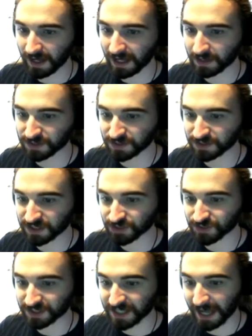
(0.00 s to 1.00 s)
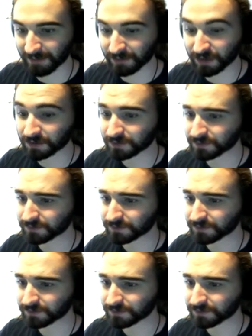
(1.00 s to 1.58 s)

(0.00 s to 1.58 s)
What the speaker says: housing district happen.